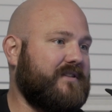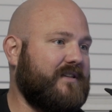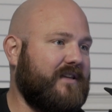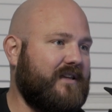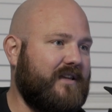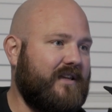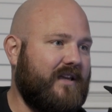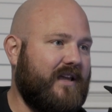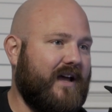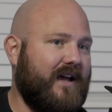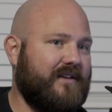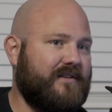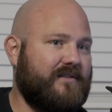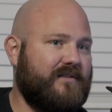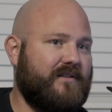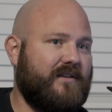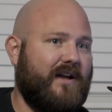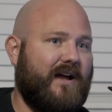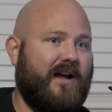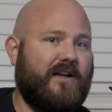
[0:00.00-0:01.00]

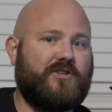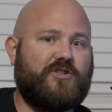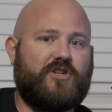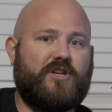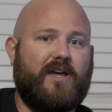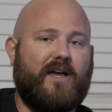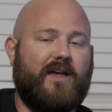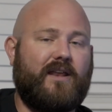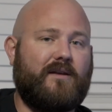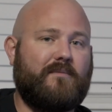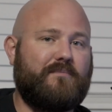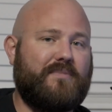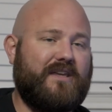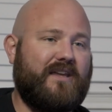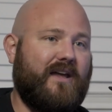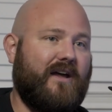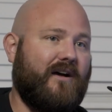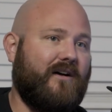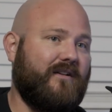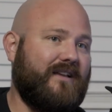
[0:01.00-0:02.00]

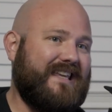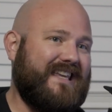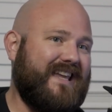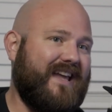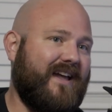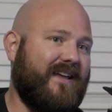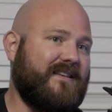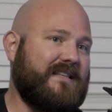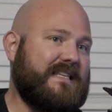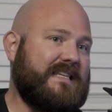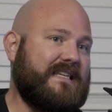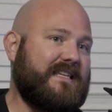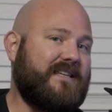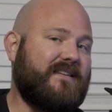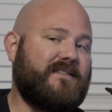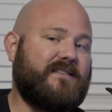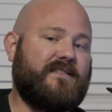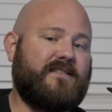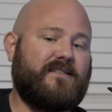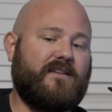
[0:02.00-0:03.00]

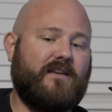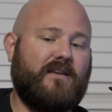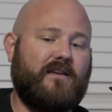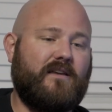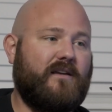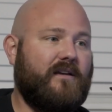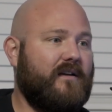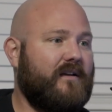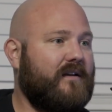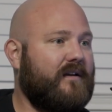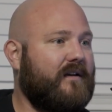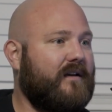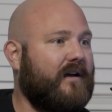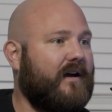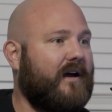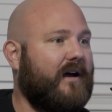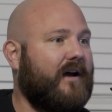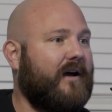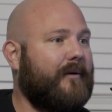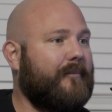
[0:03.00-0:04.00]
DesignBlendz
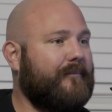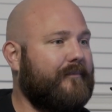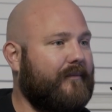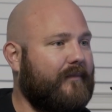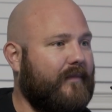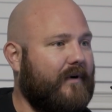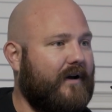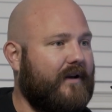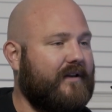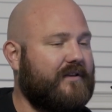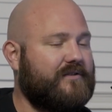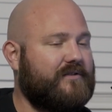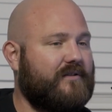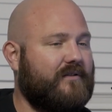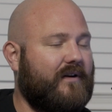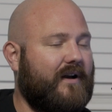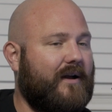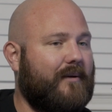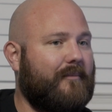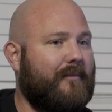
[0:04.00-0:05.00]
on
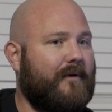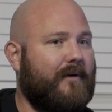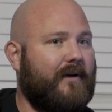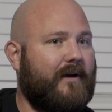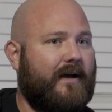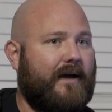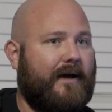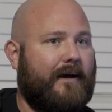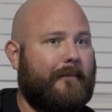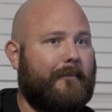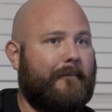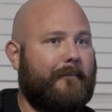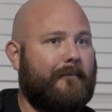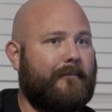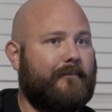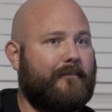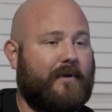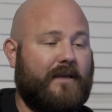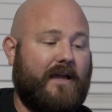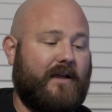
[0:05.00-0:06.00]
Instagram.
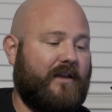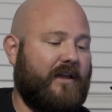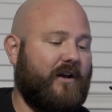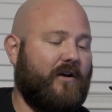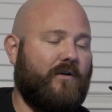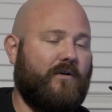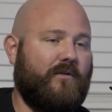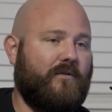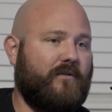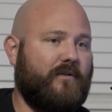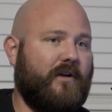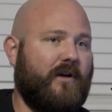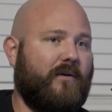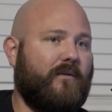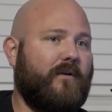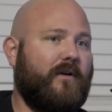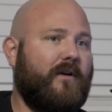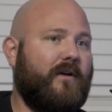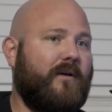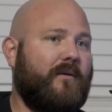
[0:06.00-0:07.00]
But yeah, get a hold.
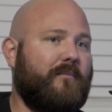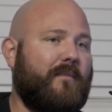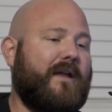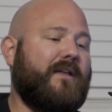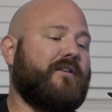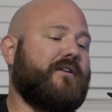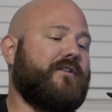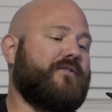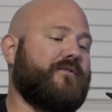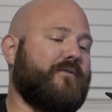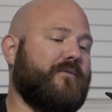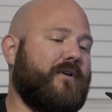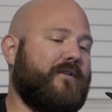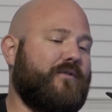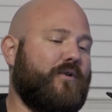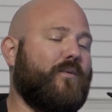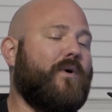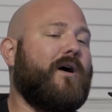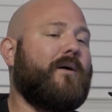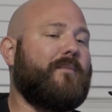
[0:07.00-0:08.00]
Mainly through, if
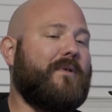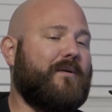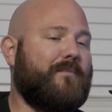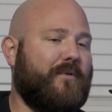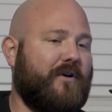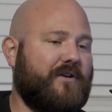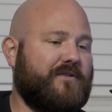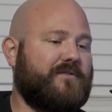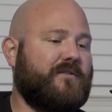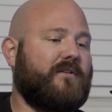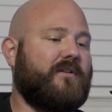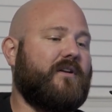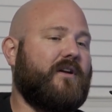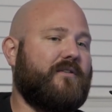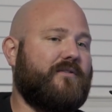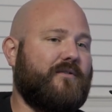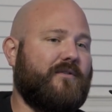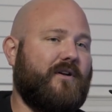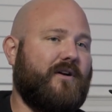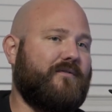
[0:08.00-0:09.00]
you want me personally,
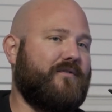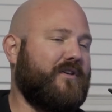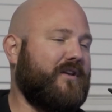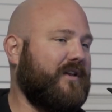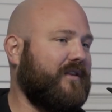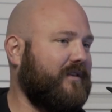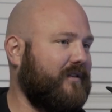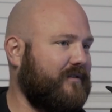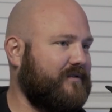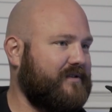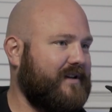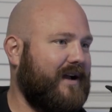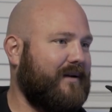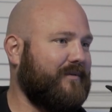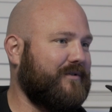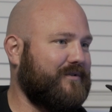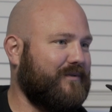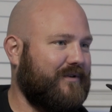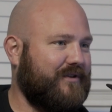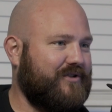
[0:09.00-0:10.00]
get through there. If you need the
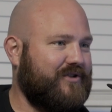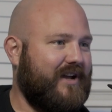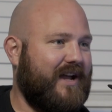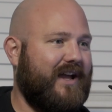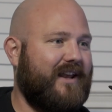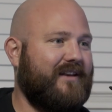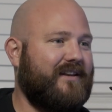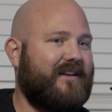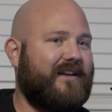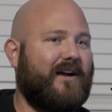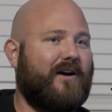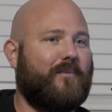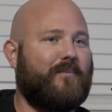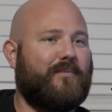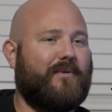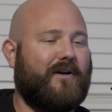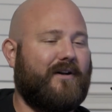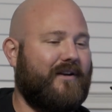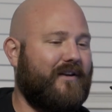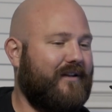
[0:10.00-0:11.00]
DesignBlendz, you want to chat, need help
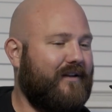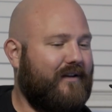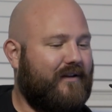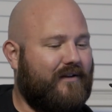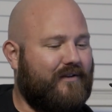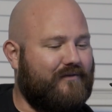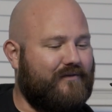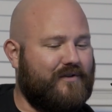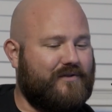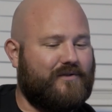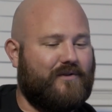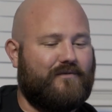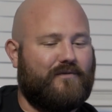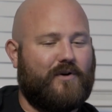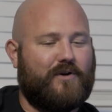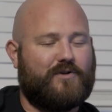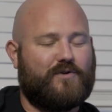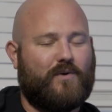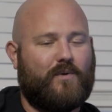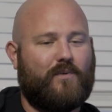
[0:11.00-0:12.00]
on physical and
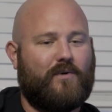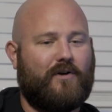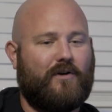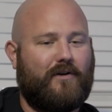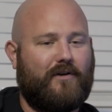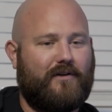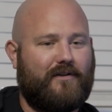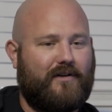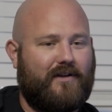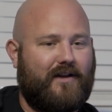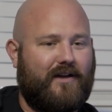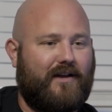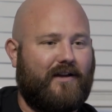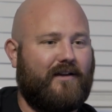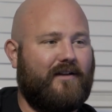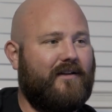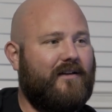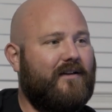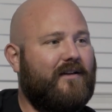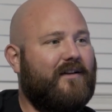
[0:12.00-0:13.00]
virtual world,
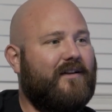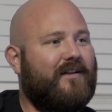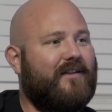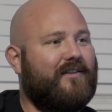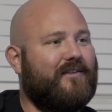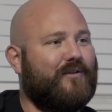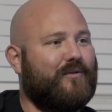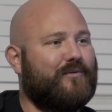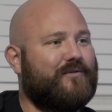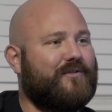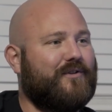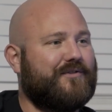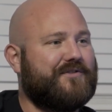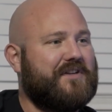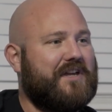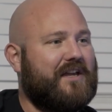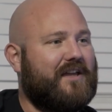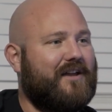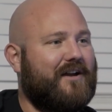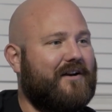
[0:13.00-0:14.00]
they'll
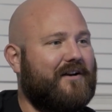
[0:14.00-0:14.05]
take care